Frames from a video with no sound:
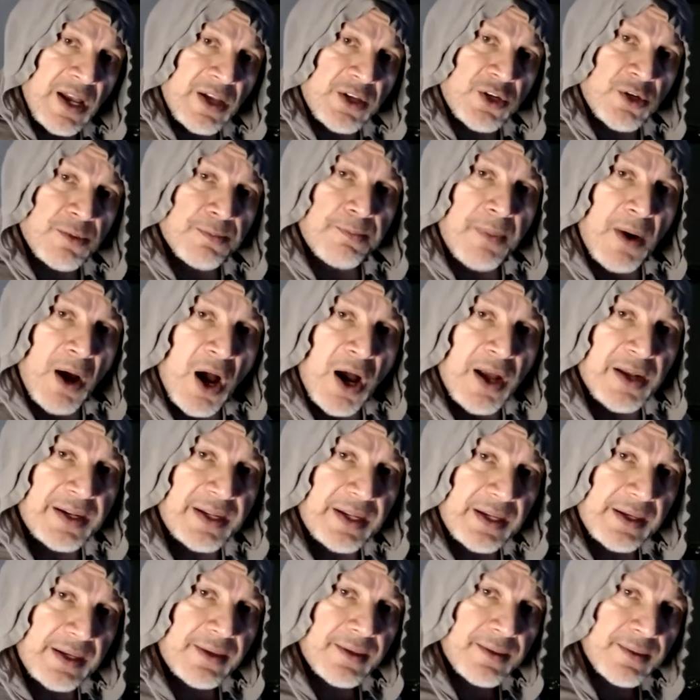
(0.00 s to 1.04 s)
your
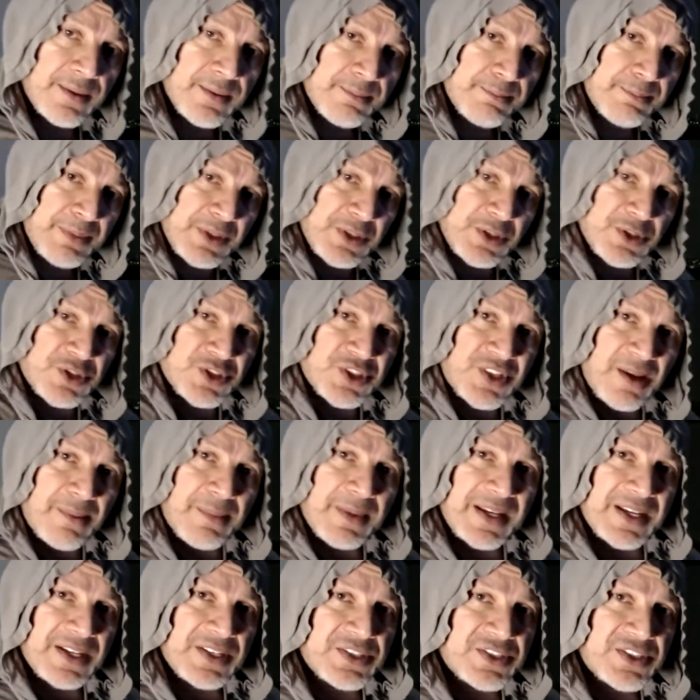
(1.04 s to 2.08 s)
body, but your
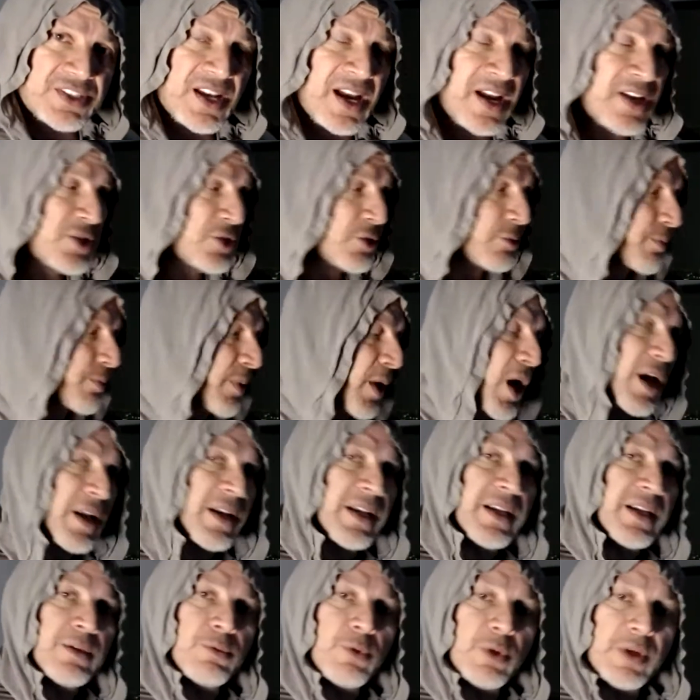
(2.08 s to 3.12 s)
stomach inside your
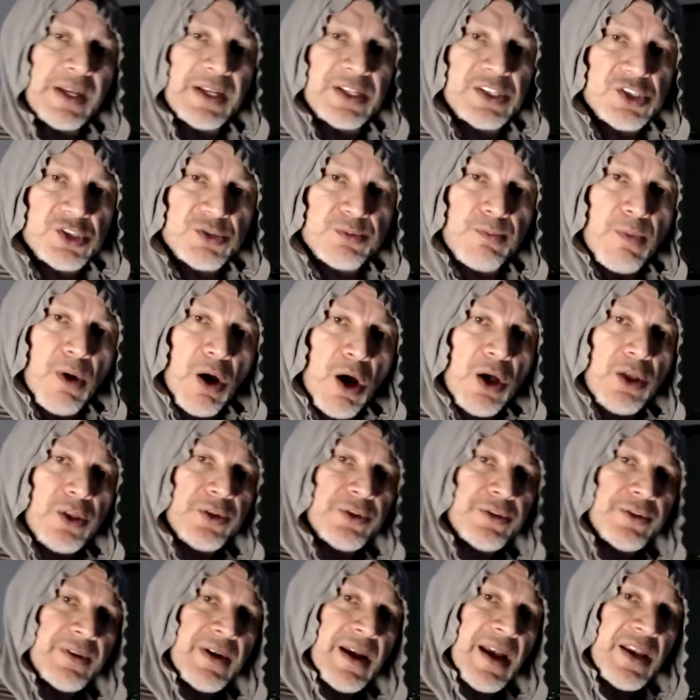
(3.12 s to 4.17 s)
body will get
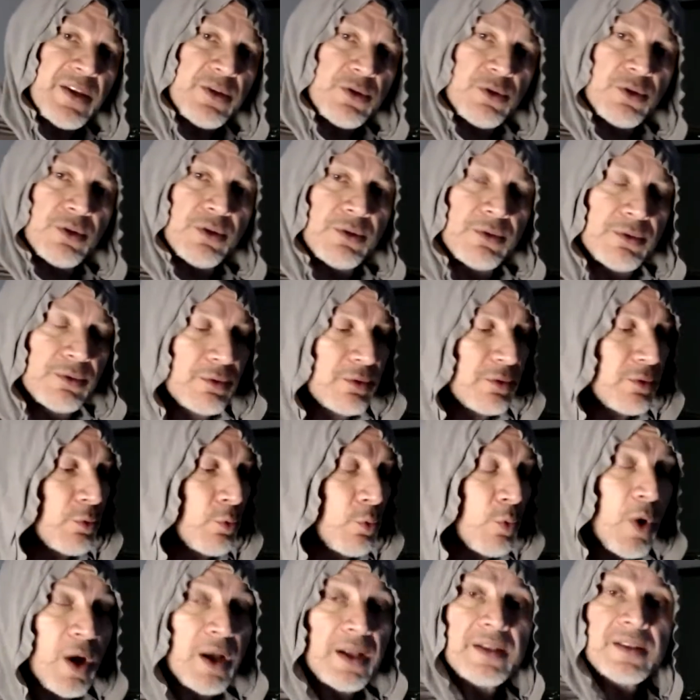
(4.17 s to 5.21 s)
smaller and you'll
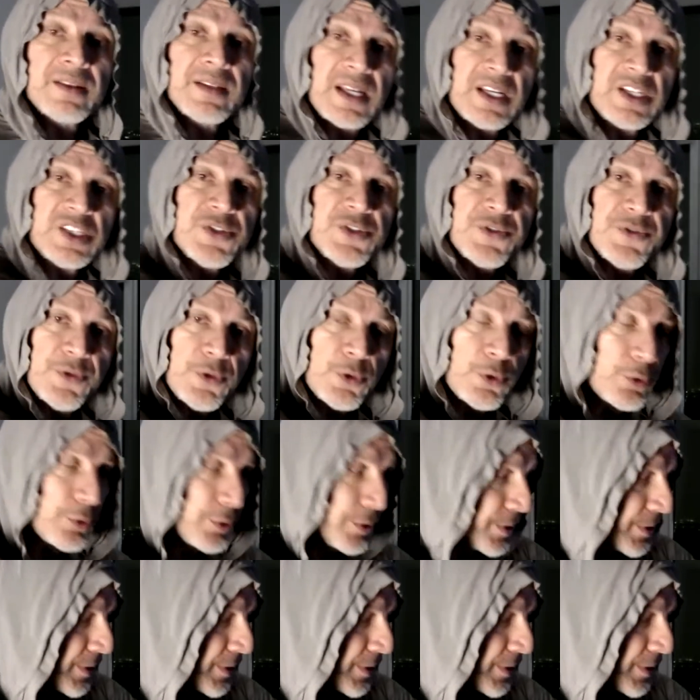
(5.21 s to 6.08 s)
want less food.